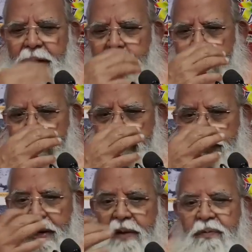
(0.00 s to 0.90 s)
Now,
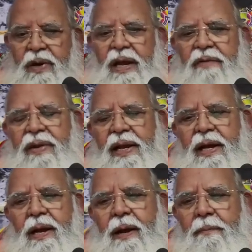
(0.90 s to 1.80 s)
after
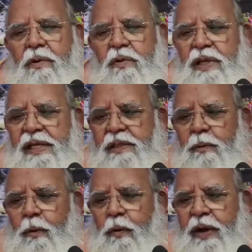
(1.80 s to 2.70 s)
having come to
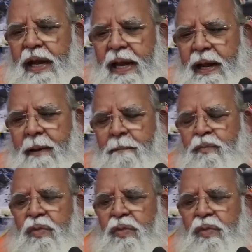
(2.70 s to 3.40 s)
this, okay,